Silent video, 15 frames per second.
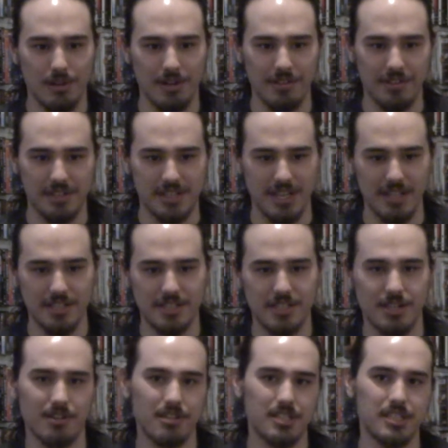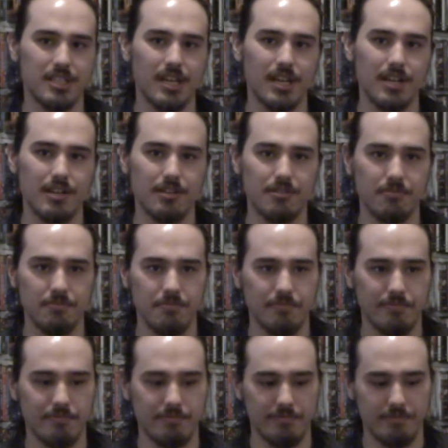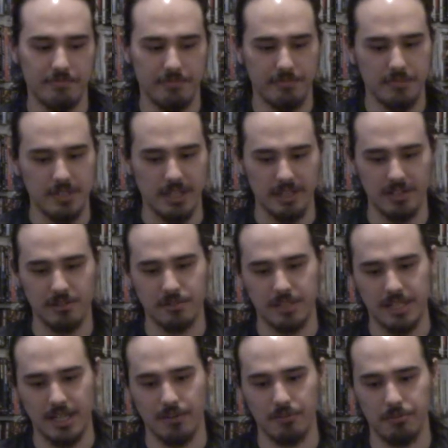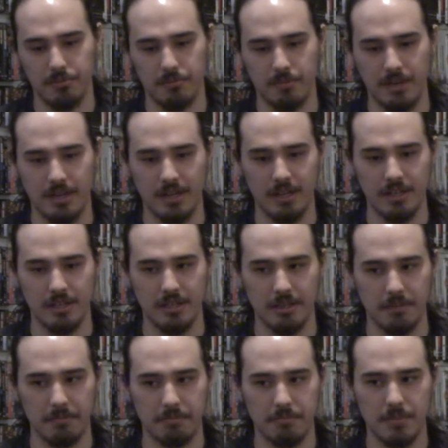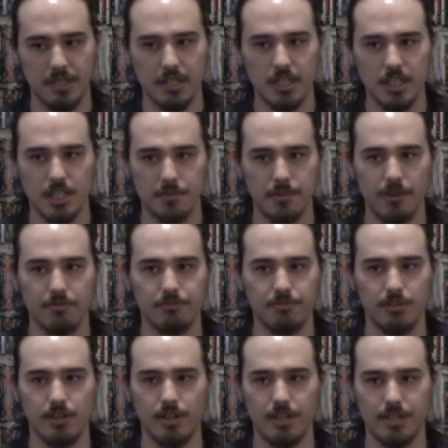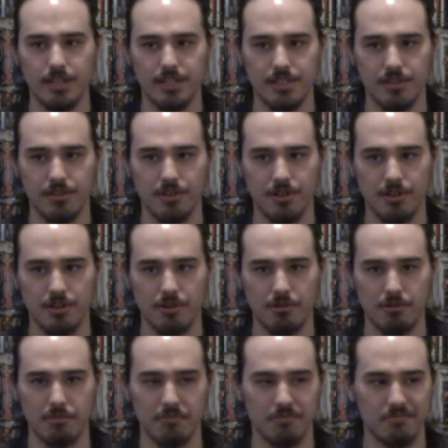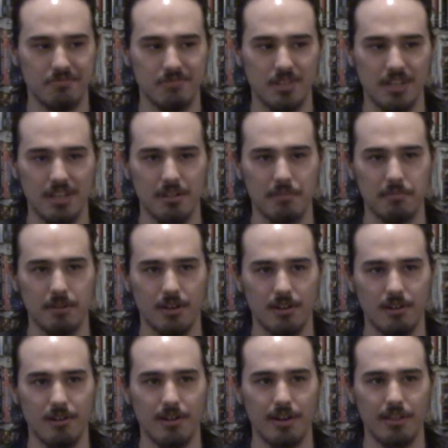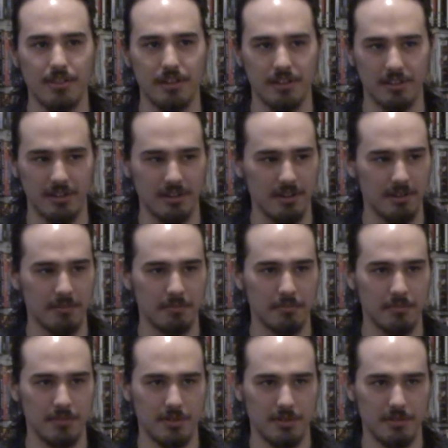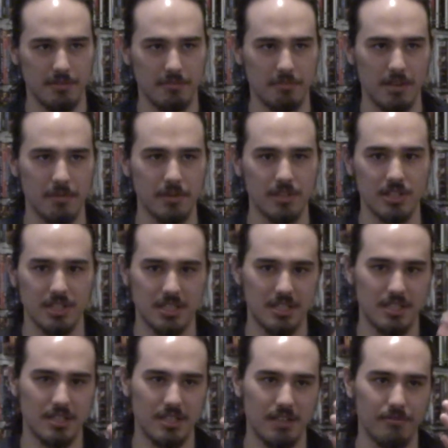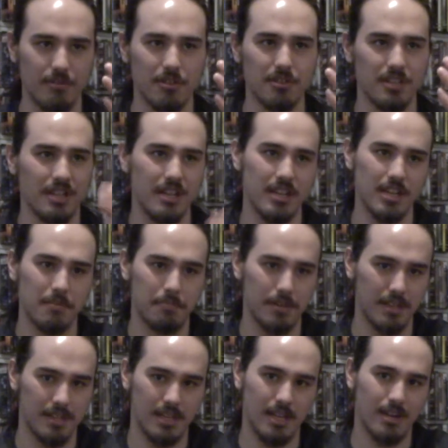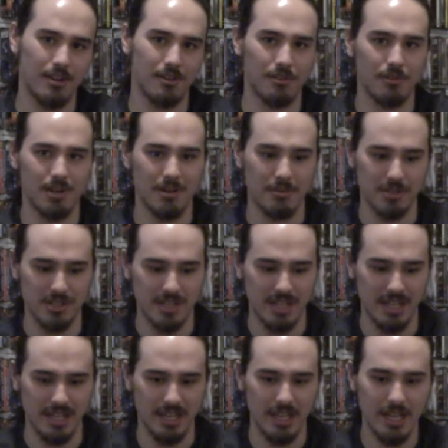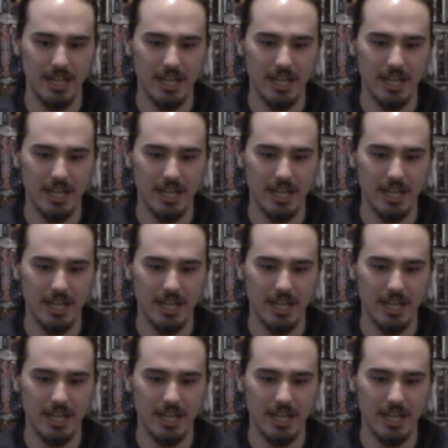on the 10-star scale, taking into account my small flaws, although thinking hard, I think they're maybe just, they fall into the nitpick category, which I